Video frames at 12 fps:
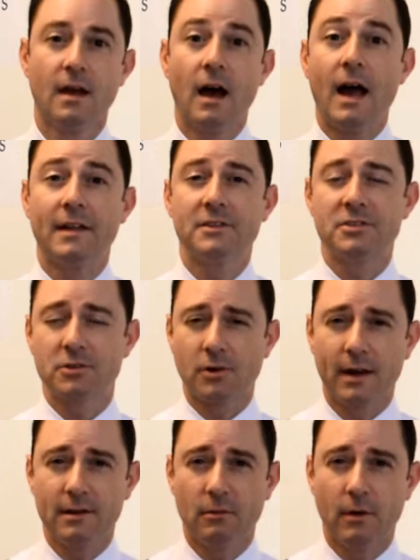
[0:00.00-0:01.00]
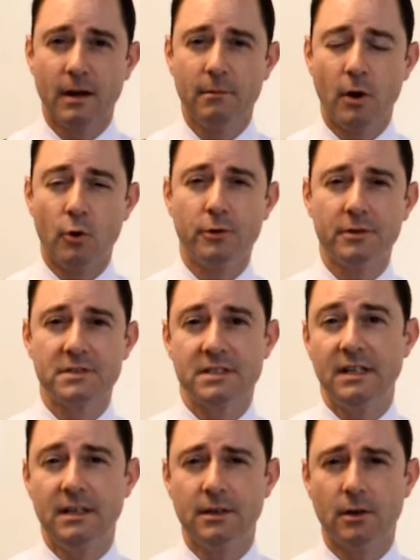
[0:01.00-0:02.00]
Hi, this is Crayton Webb, owner and
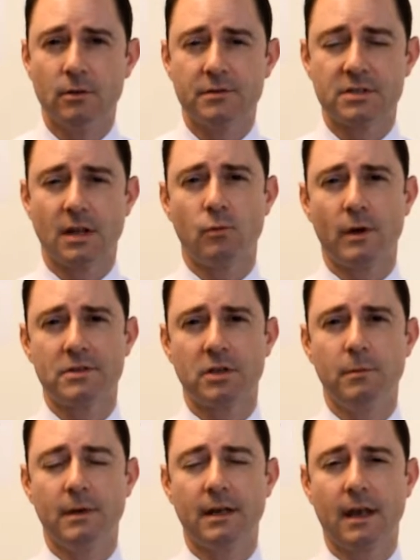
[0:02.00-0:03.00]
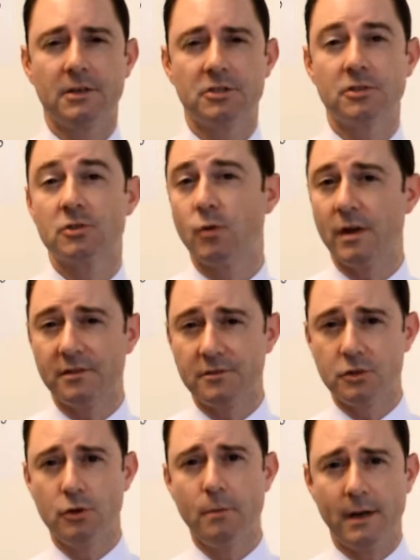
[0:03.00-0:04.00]
CEO of Sunwest Communications,
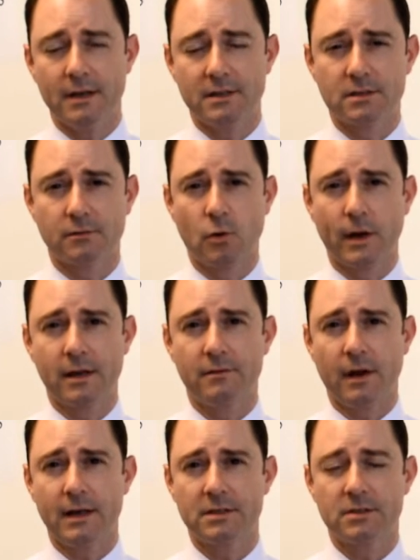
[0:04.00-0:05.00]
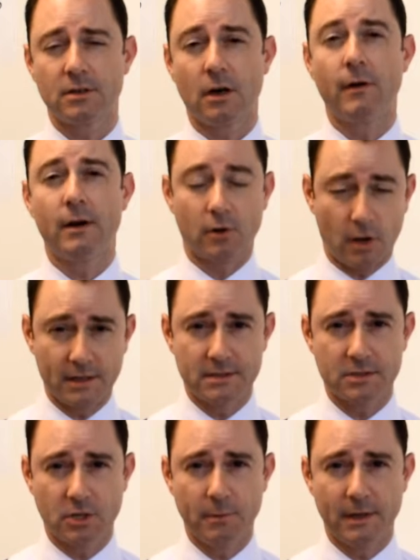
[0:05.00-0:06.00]
with 2 minutes of quick advice around
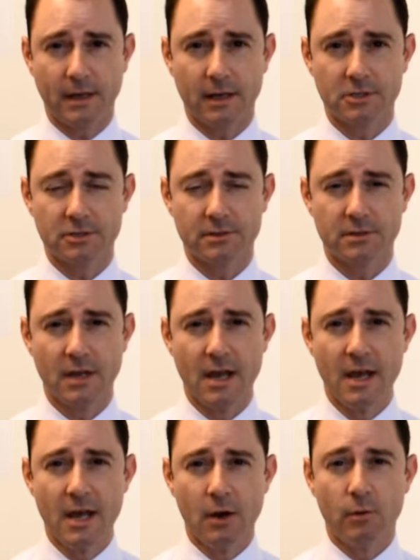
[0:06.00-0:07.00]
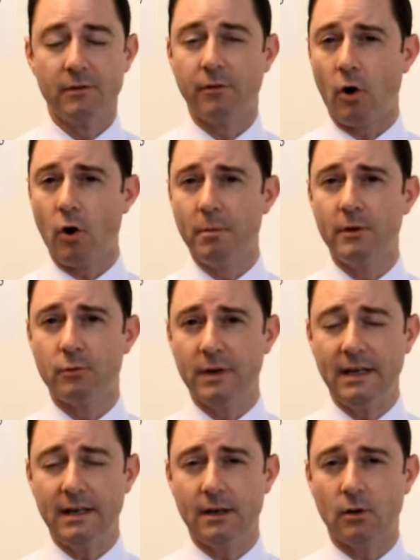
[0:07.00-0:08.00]
crisis communications. We've all been
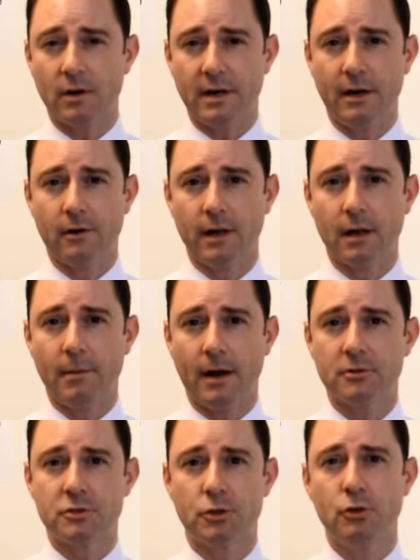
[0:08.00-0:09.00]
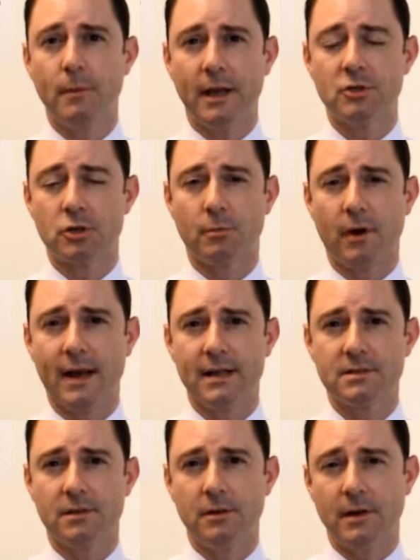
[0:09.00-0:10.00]
reading or hearing about two major
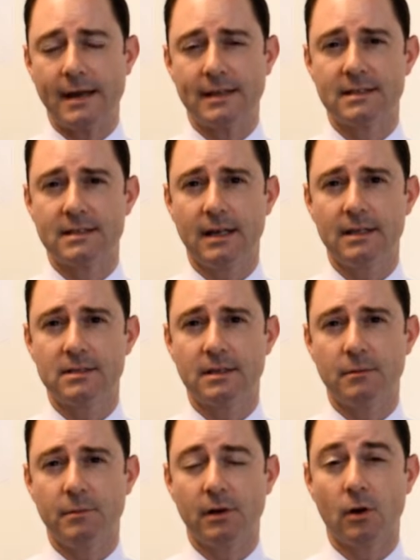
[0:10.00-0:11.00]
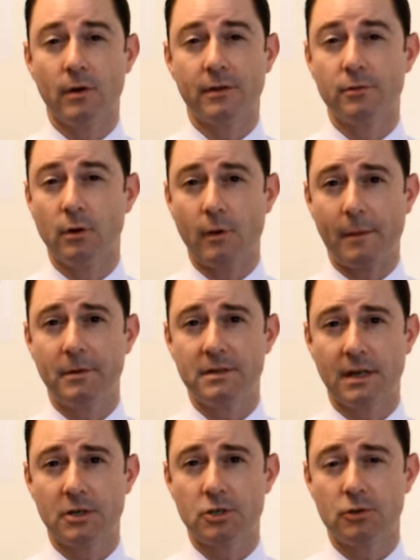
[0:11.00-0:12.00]
brands in the United States that have been going through a
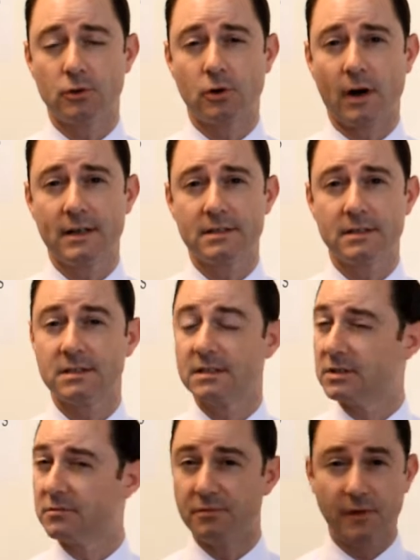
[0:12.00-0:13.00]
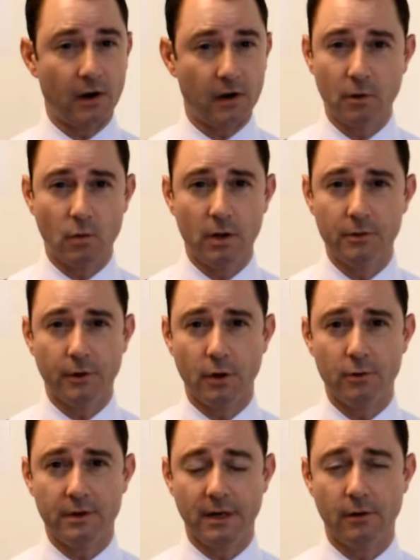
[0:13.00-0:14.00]
reputational crisis that's very well
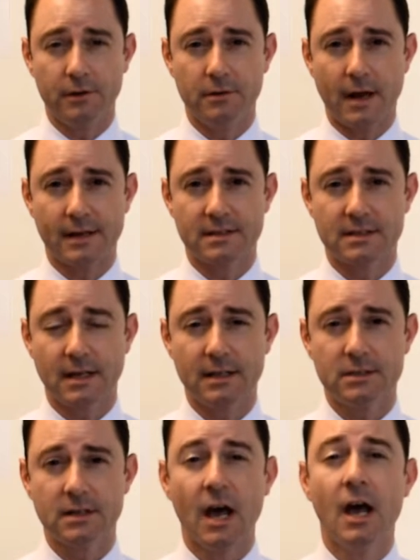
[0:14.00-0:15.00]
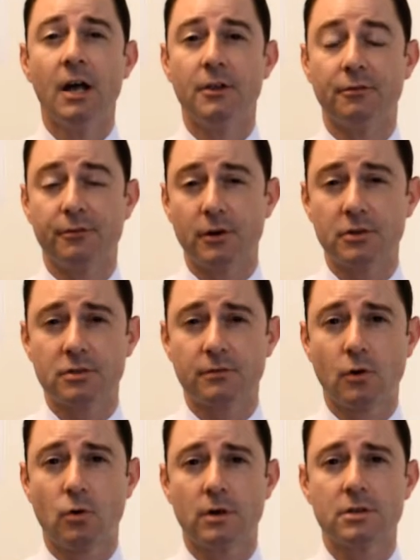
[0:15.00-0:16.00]
known here in the United States. The first,
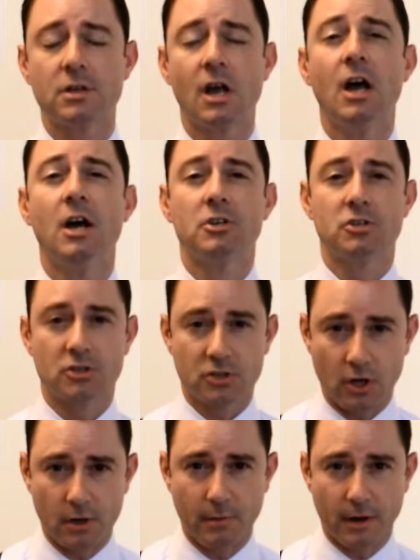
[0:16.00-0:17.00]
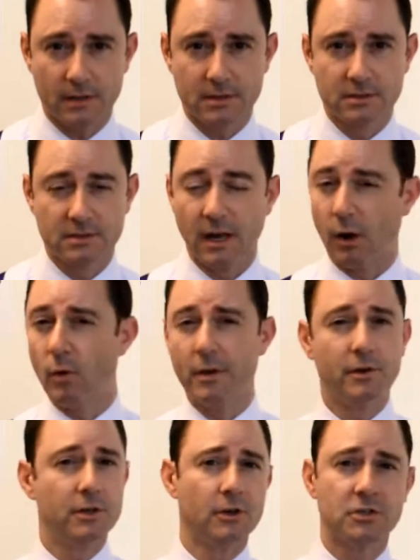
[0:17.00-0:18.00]
of course, Starbucks. Now,
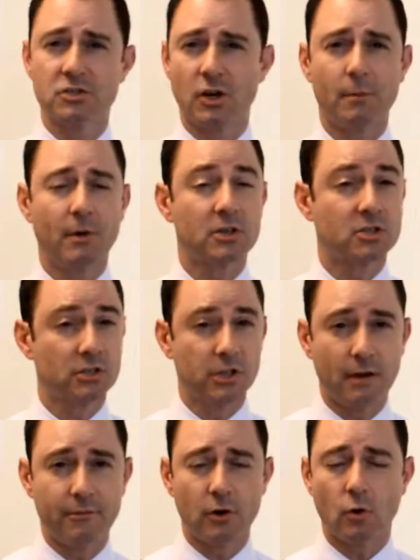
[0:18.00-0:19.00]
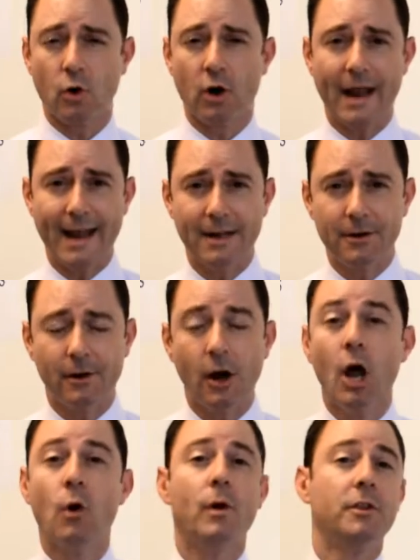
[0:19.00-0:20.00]
whether you're a Starbucks lover or hater,
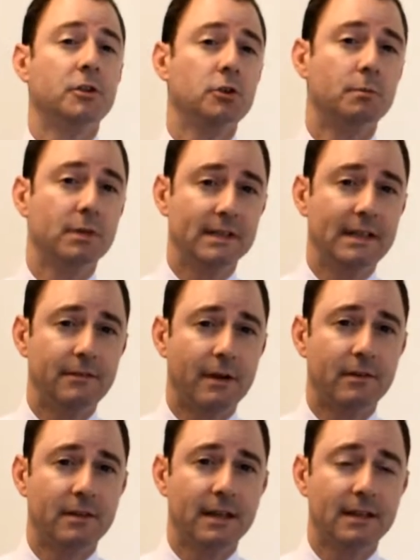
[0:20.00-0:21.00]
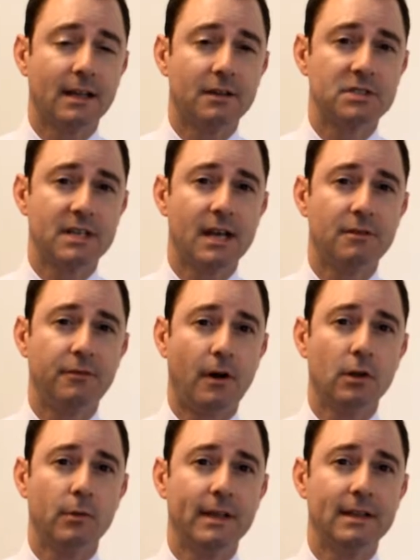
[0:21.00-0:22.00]
whether you believe everything they've said
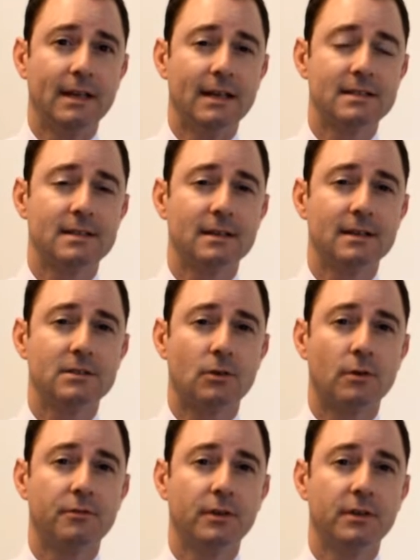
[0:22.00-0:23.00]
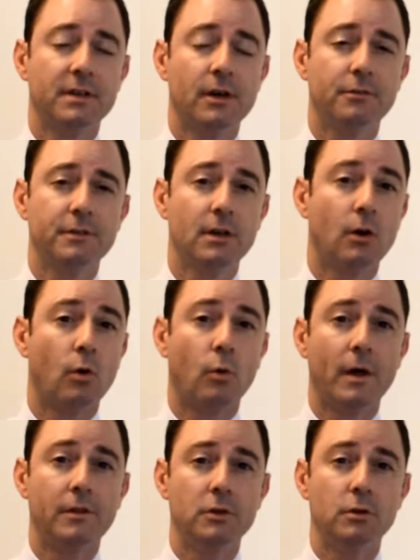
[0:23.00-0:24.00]
following the incident or Philadelphia, or
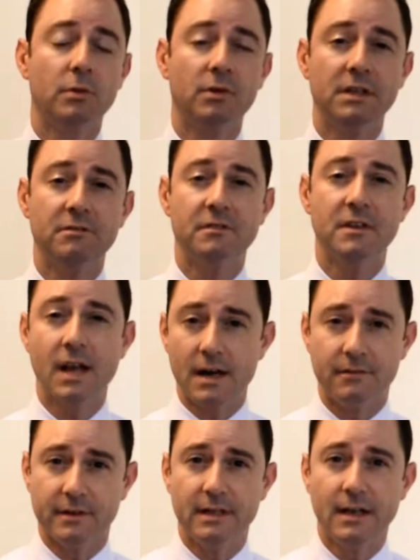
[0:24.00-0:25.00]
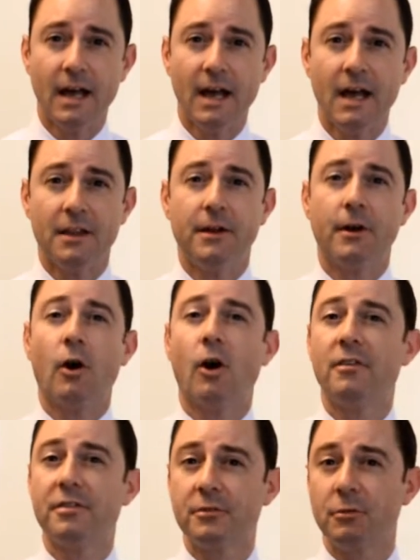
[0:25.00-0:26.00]
whether you believe none of it, there
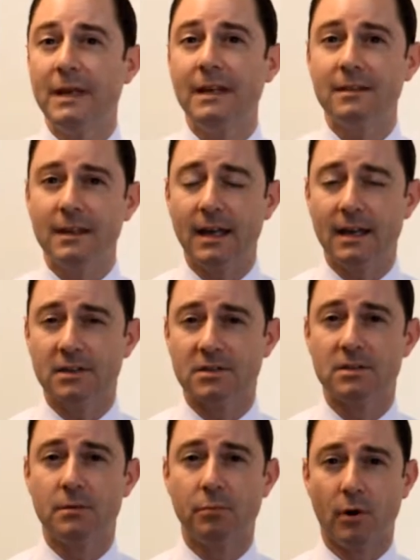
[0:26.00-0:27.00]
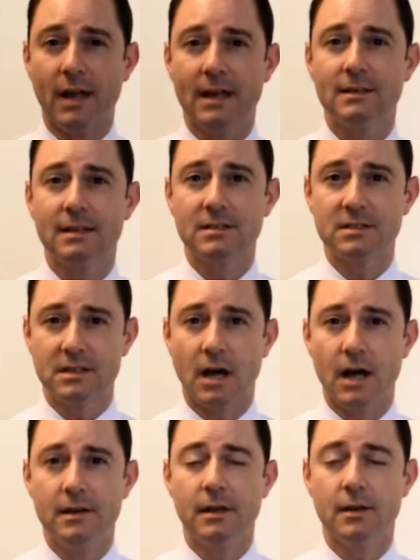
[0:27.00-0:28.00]
are three things the brand has
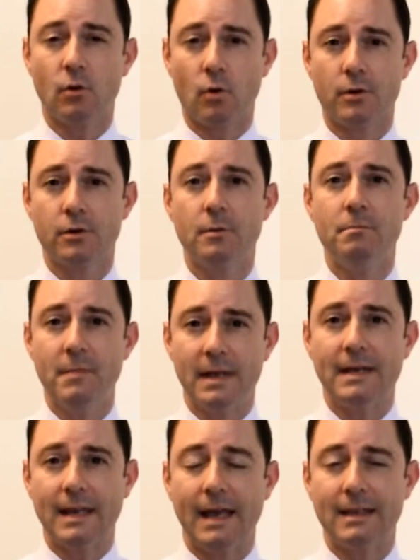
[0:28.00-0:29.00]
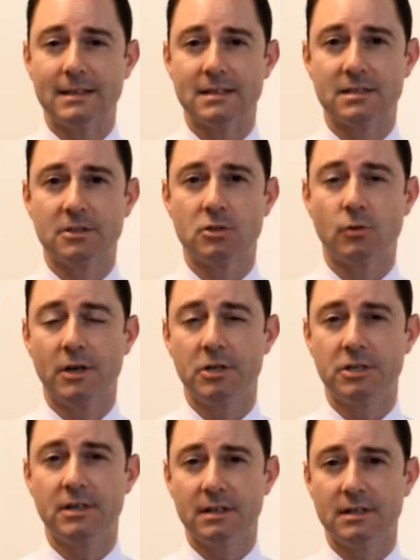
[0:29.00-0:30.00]
done in order to mitigate this
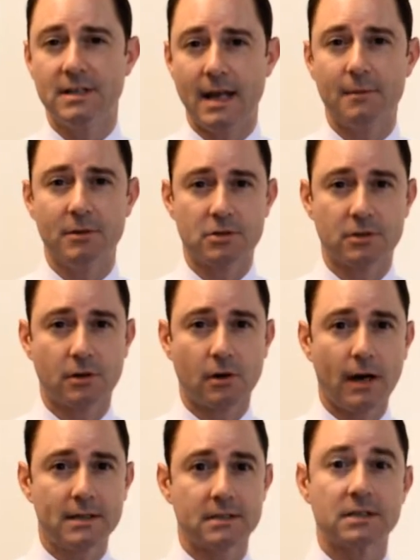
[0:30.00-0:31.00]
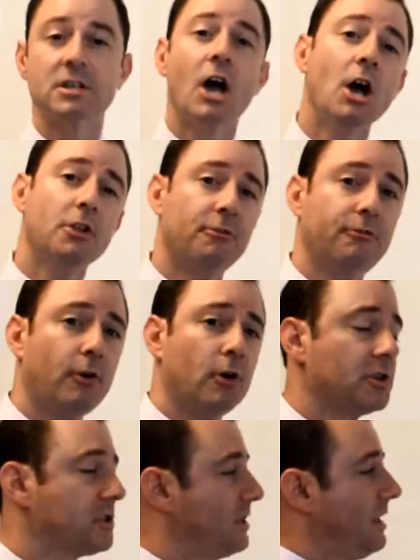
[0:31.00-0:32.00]
situation and the damage of the crisis. The
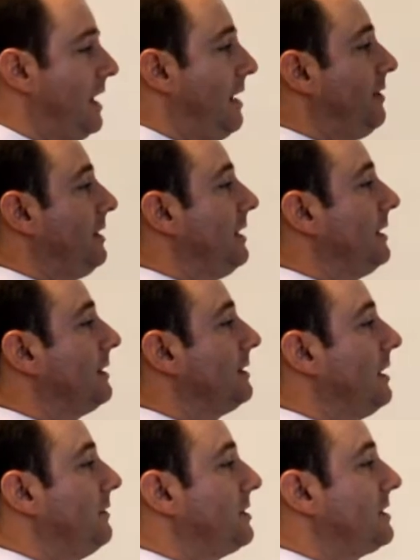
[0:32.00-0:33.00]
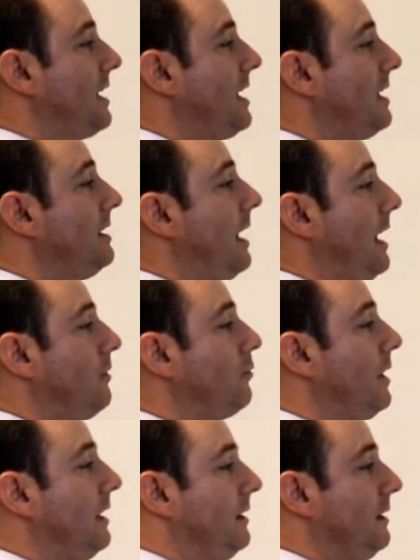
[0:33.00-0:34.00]
first, in everything that they've said and
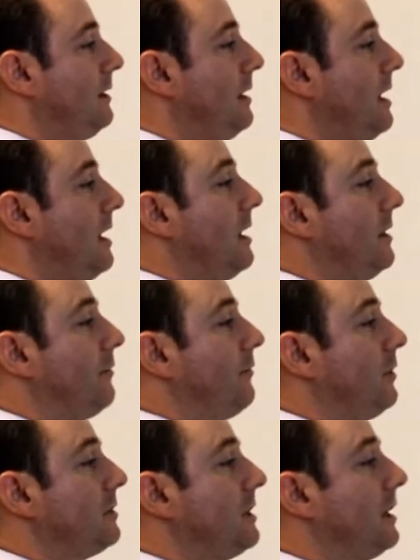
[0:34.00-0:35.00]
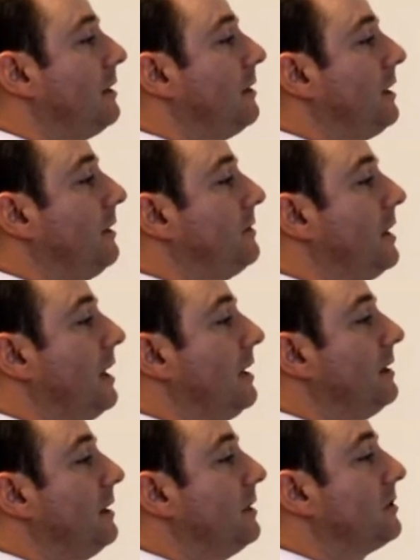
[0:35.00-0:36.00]
written, the first thing that they've
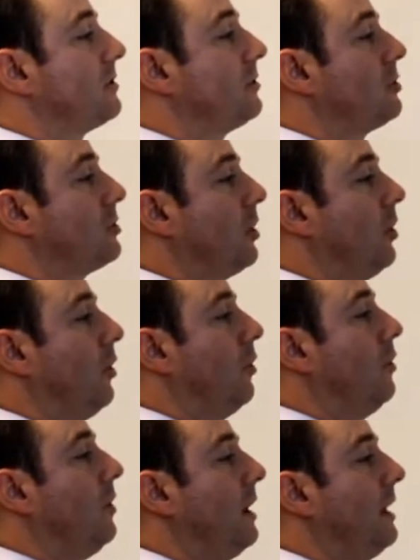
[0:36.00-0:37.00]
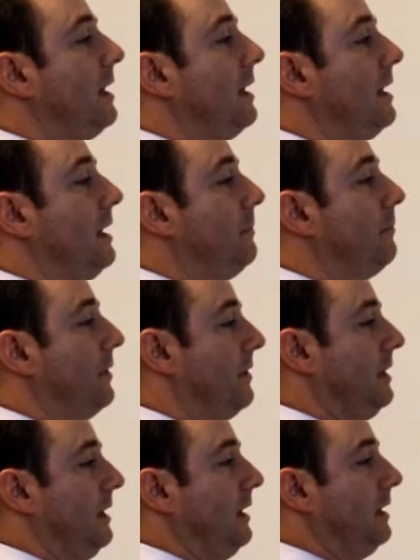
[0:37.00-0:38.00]
done is to show
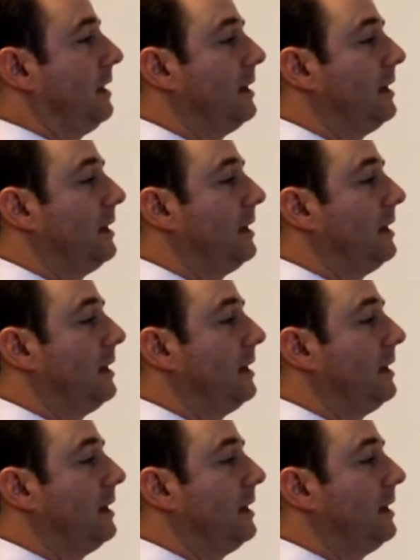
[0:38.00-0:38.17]
empathy.